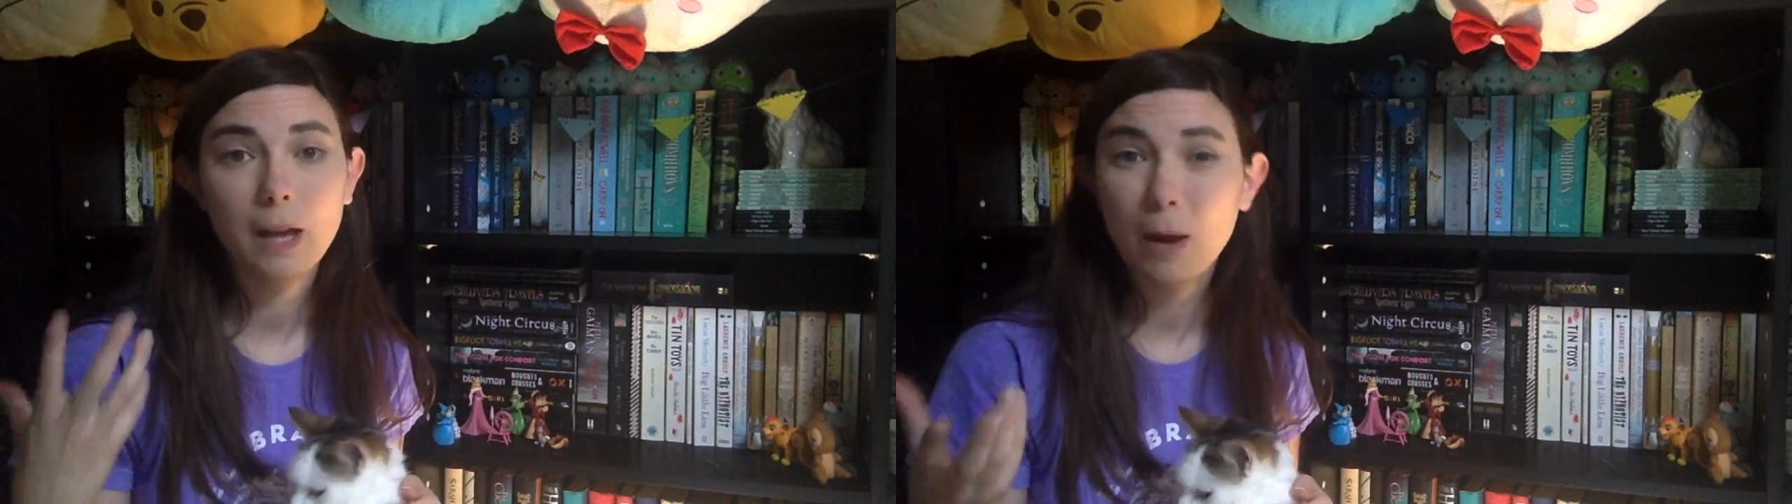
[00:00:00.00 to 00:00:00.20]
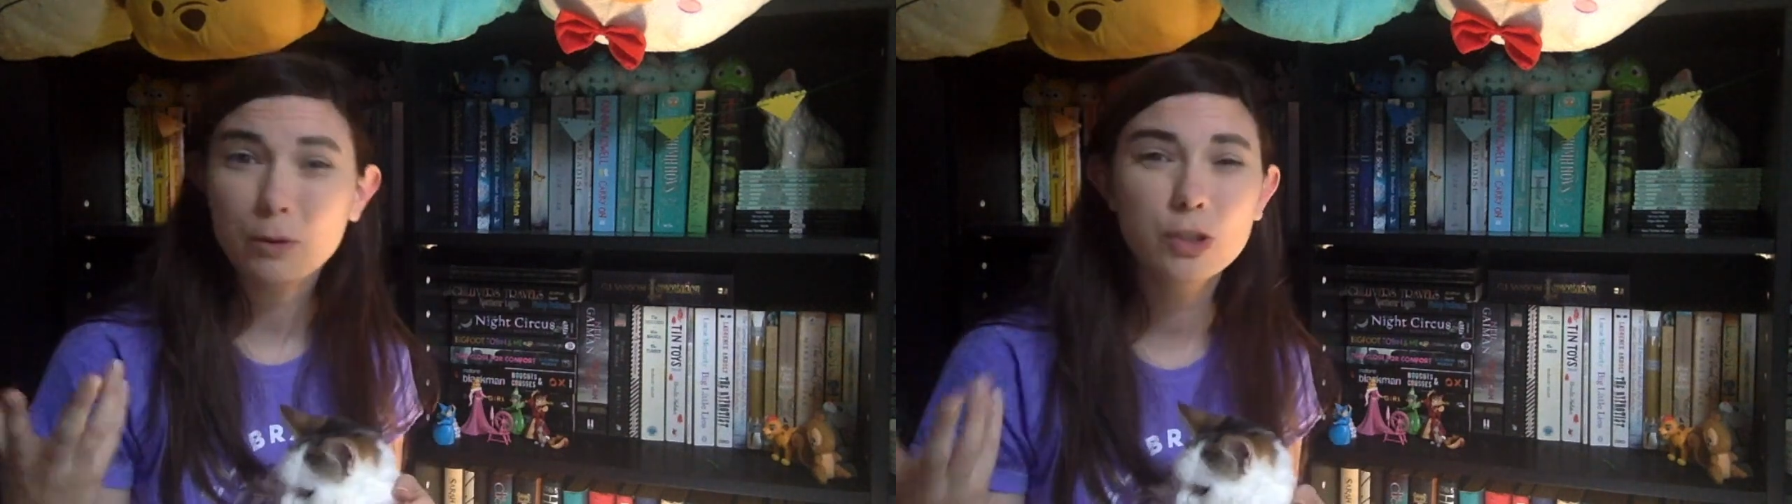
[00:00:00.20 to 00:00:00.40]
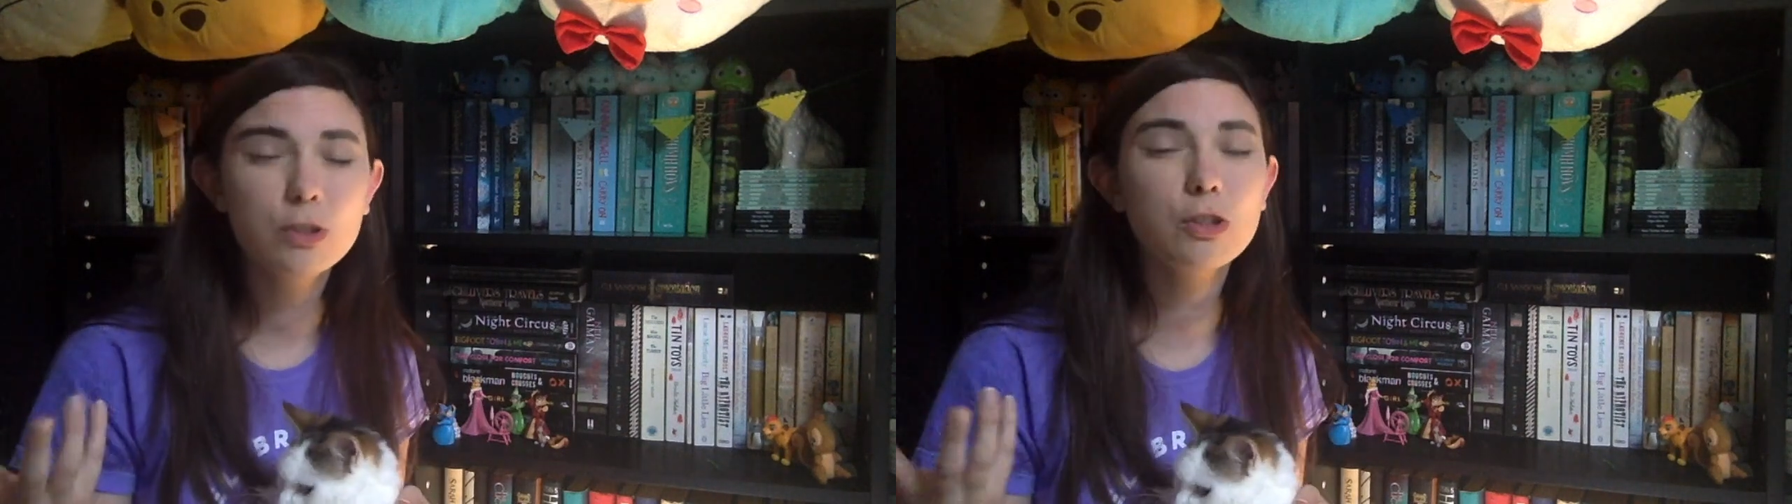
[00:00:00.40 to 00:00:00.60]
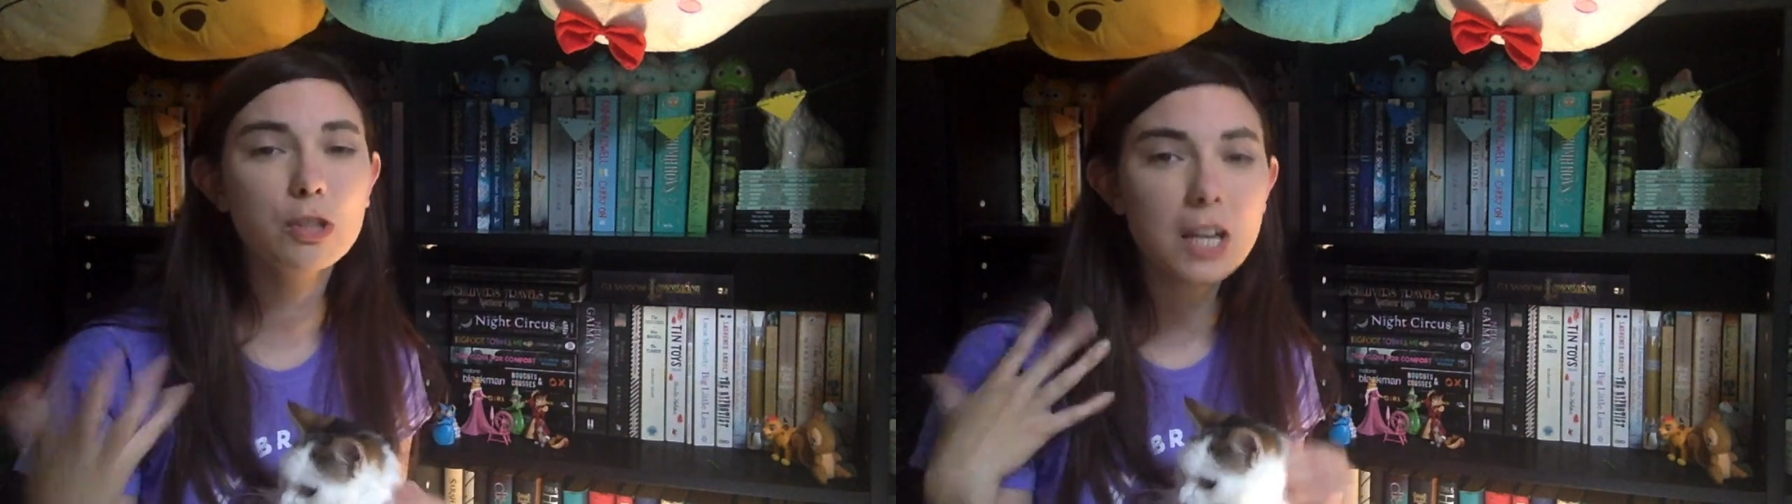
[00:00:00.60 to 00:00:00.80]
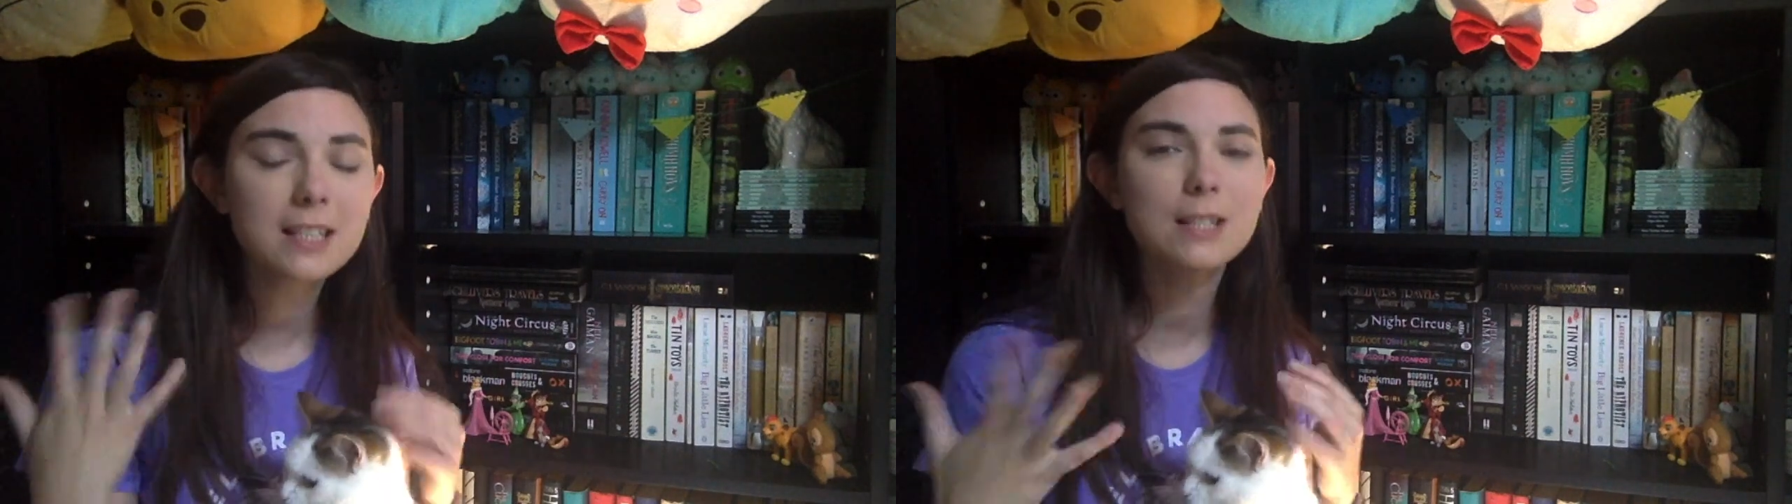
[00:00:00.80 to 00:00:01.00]
I would
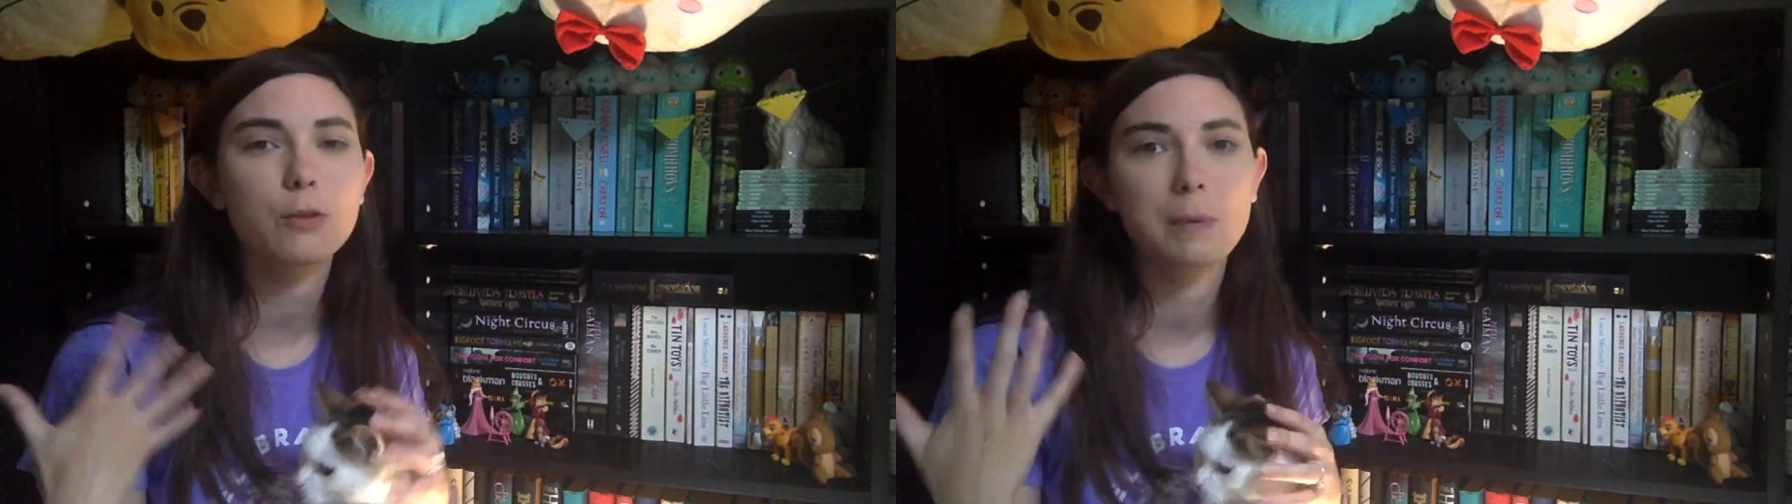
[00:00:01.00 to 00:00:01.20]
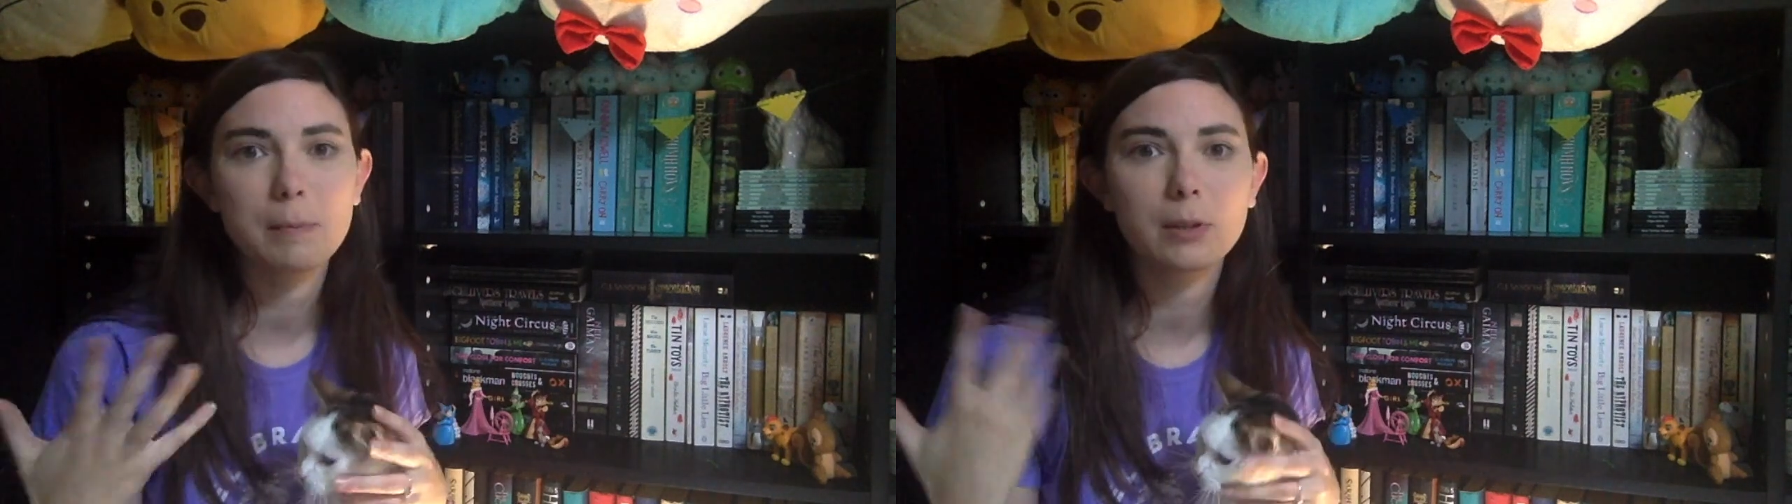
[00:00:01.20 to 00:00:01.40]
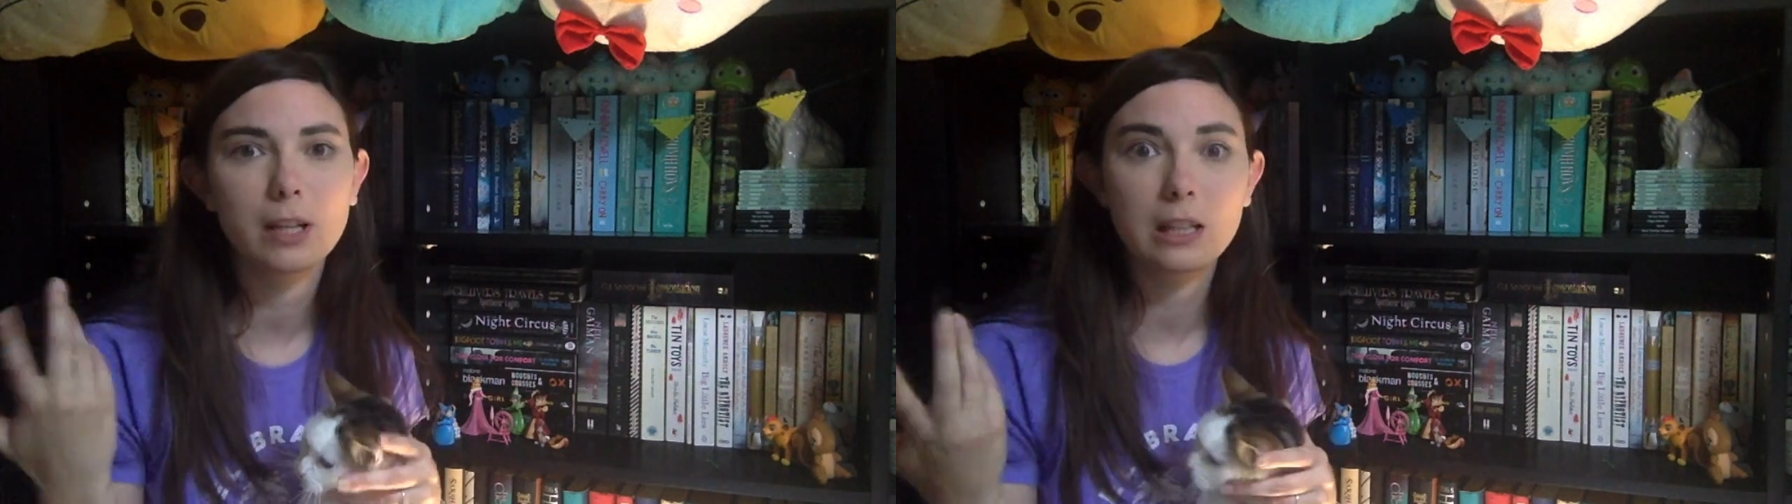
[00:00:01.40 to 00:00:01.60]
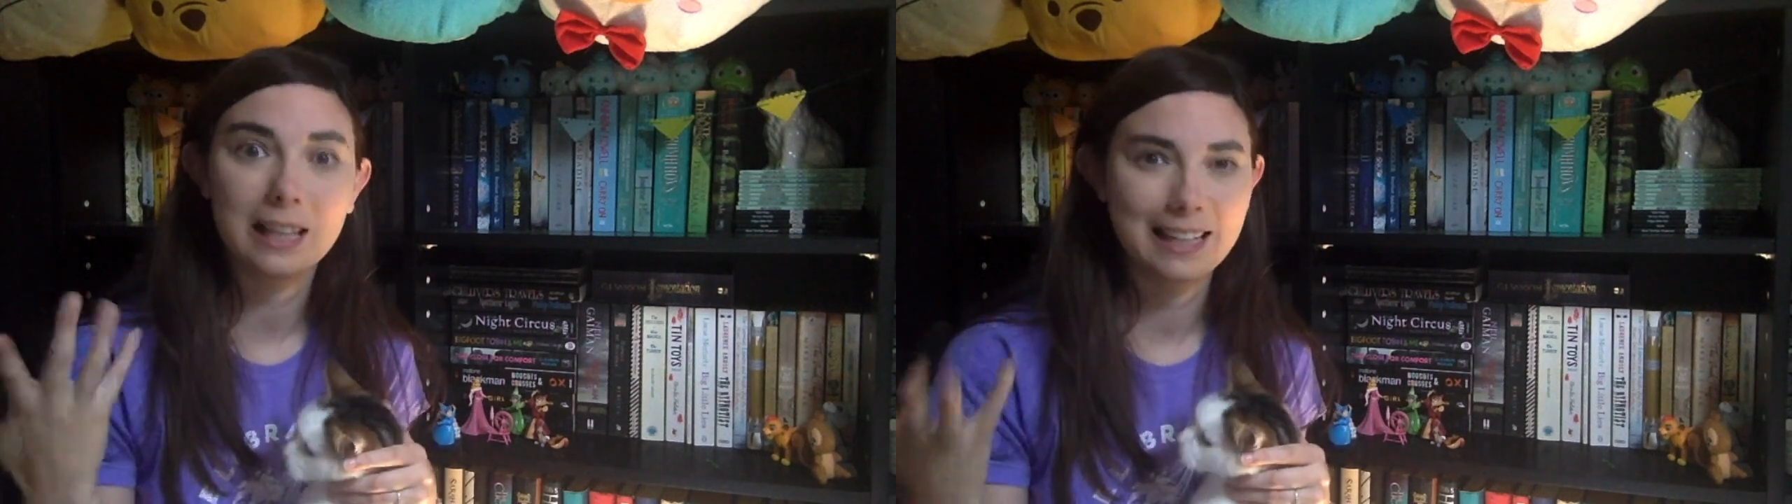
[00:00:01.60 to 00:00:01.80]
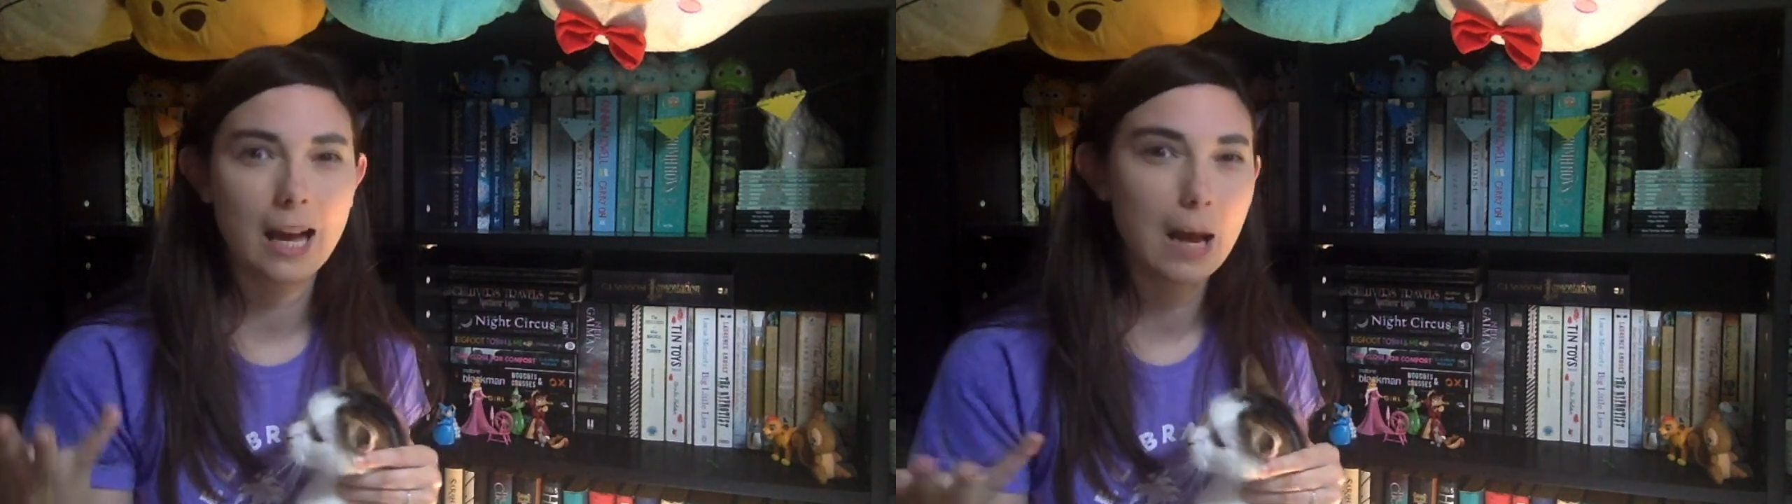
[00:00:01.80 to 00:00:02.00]
suggest these are people like like